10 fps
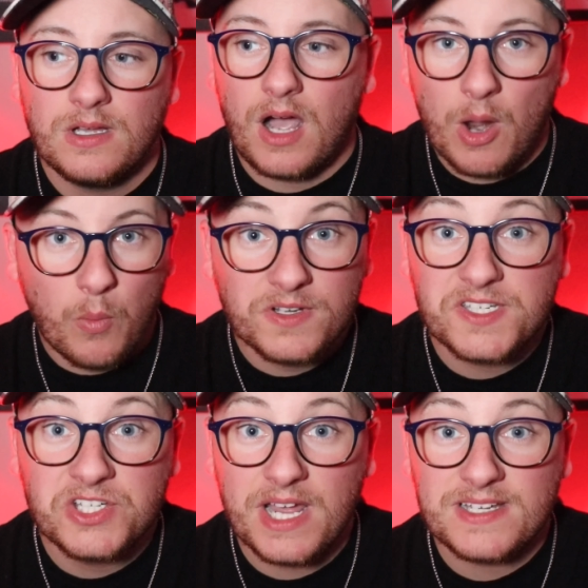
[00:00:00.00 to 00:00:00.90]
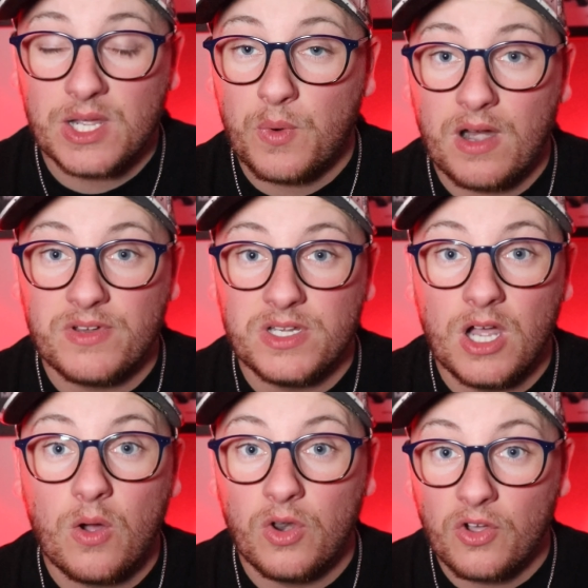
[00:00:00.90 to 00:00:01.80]
I would suggest that wherever you
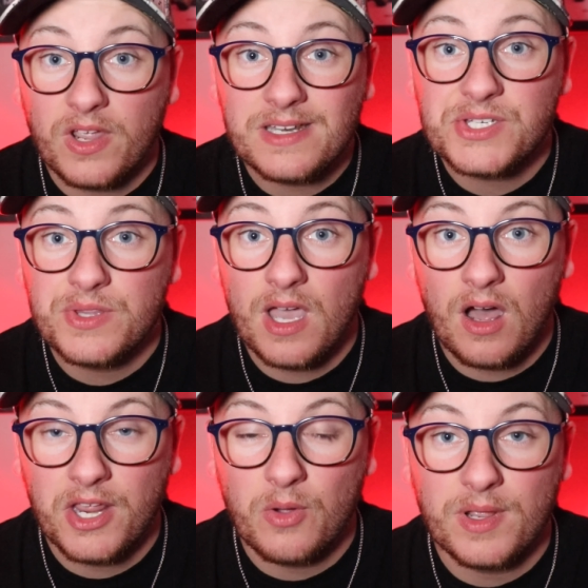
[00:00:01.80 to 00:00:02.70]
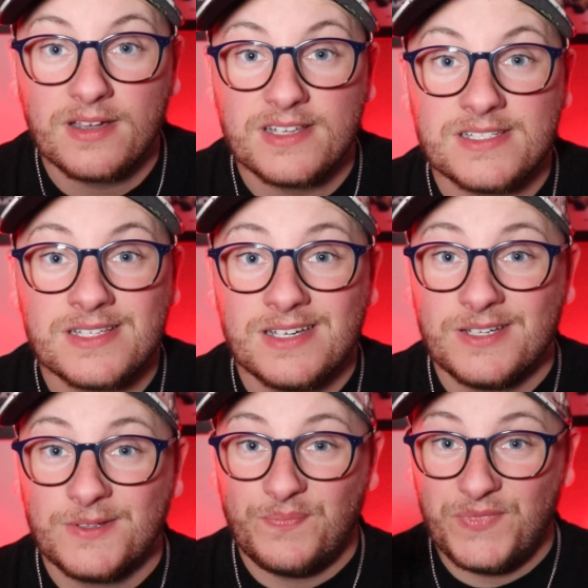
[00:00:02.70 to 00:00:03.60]
go, look into the audio, because
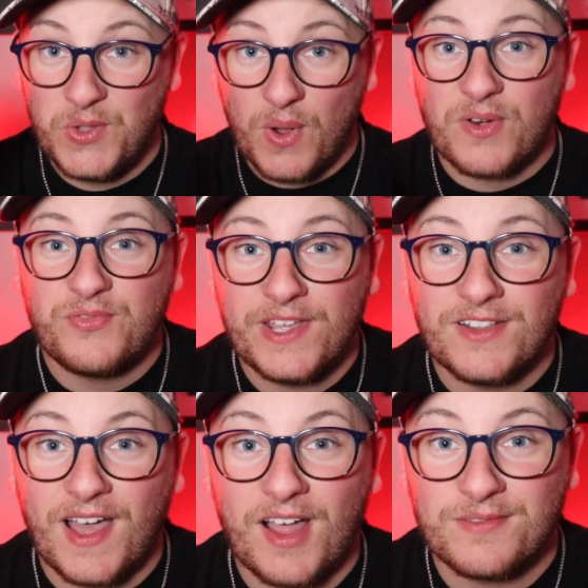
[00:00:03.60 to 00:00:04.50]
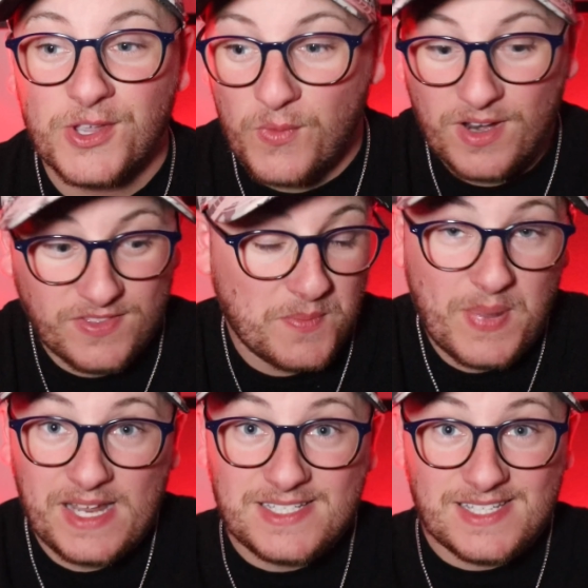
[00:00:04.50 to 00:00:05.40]
you want to feel that. You want the
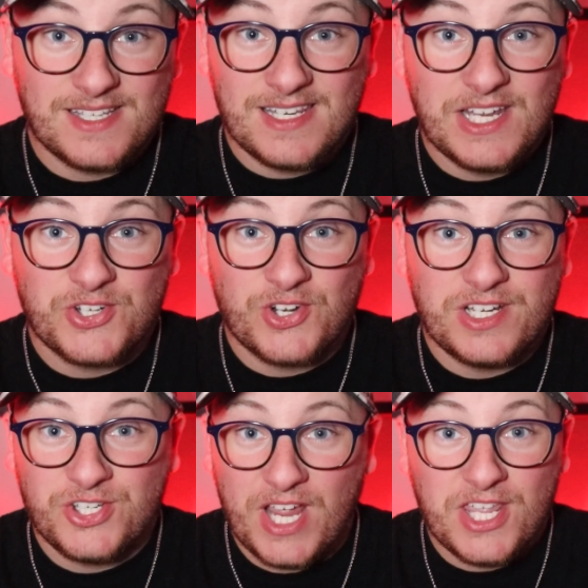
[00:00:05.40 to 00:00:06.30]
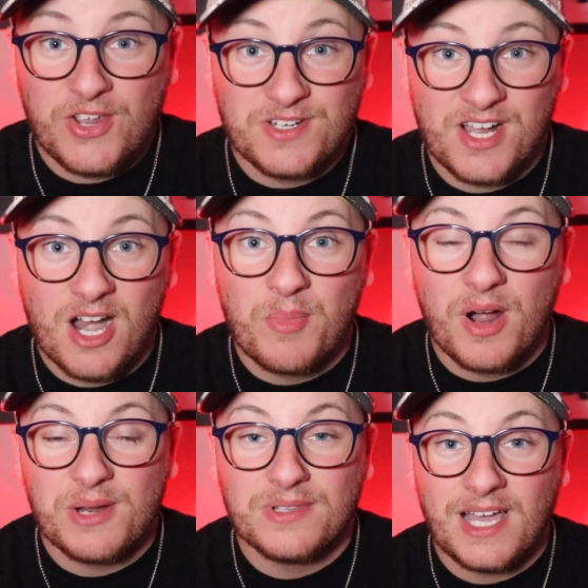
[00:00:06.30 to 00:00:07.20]
bass to literally shake your entire
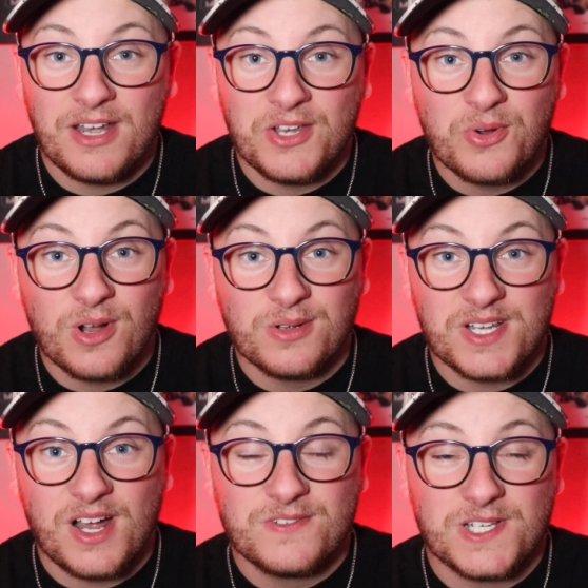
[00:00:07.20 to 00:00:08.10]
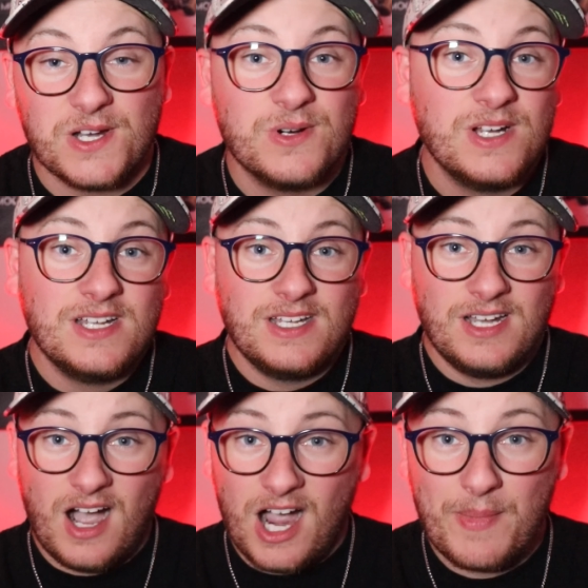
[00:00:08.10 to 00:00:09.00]
body when that nuke goes off. So
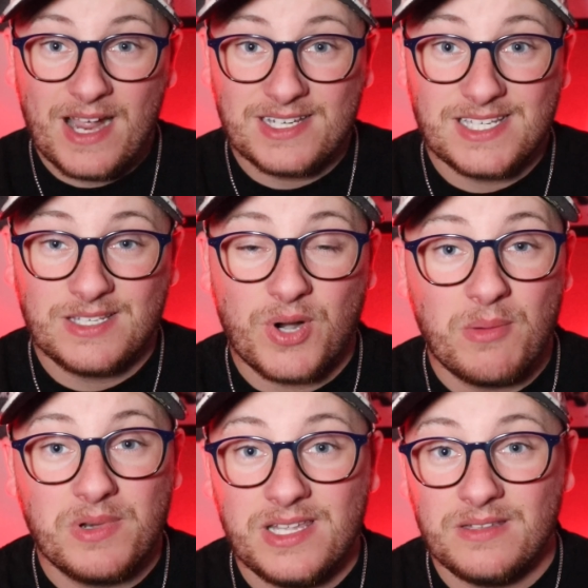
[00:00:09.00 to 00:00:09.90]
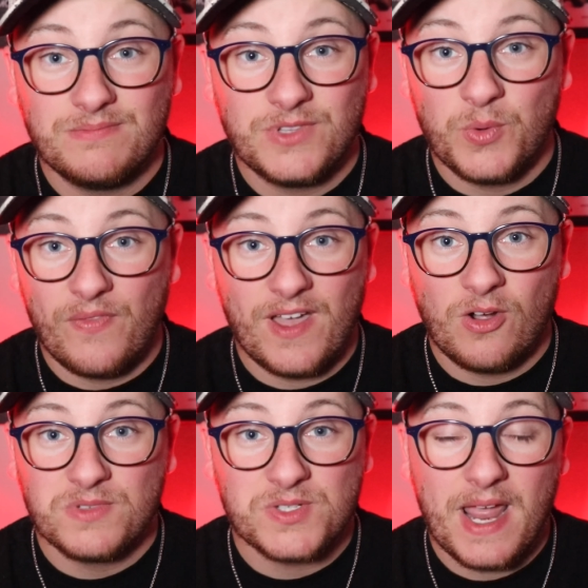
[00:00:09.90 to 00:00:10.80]
IMAX, probably the one that
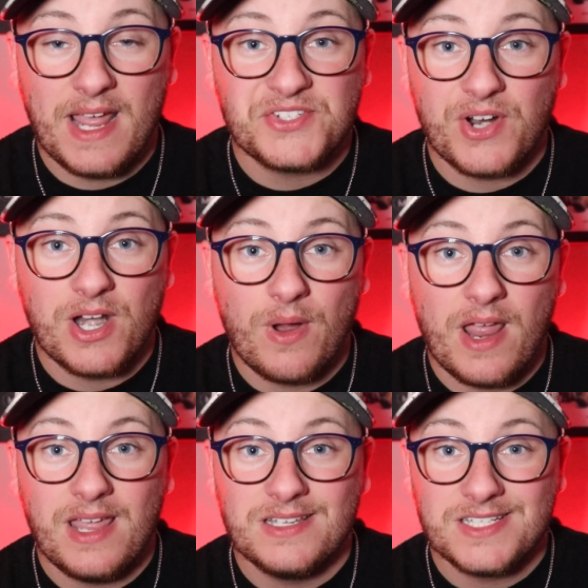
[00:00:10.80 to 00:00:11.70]
comes to my head straight away, is